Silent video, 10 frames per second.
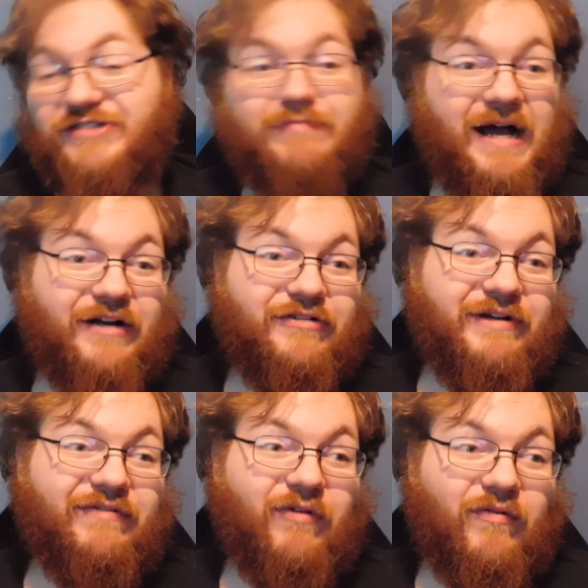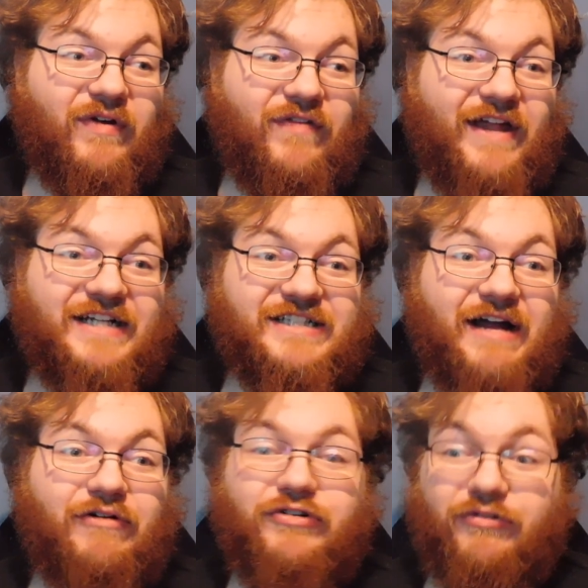Paku even revealed that he's
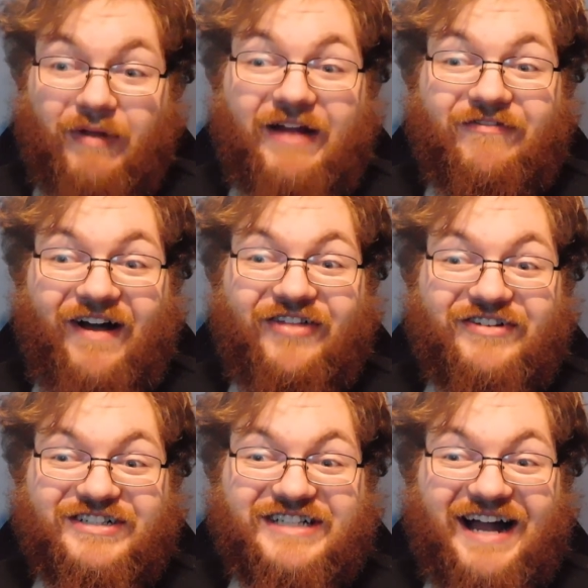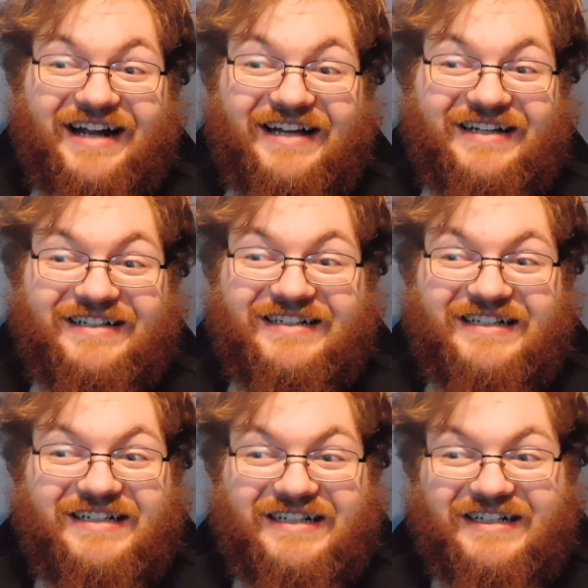now a new grandfather to Sokka
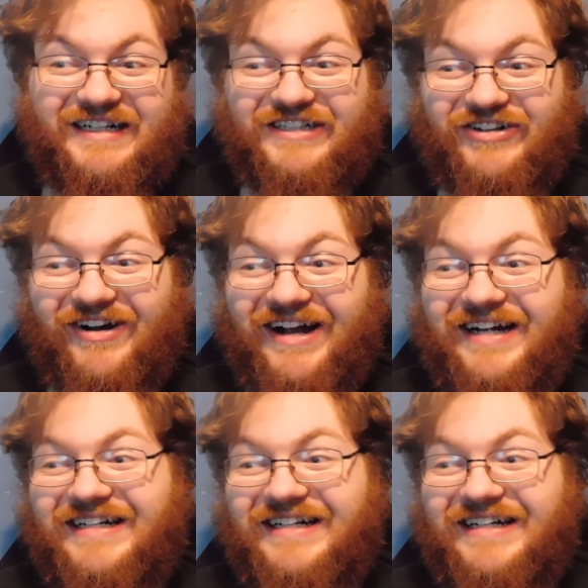and Katara.